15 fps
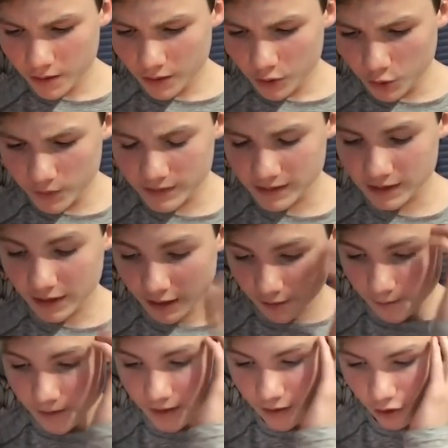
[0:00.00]
Who's it gonna
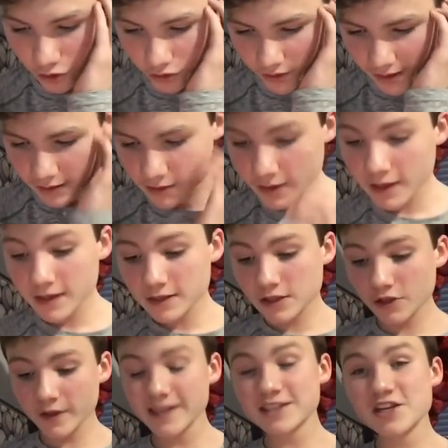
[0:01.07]
be though? So that's
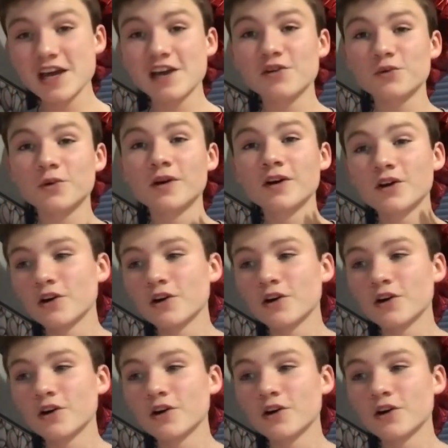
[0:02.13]
delete channel.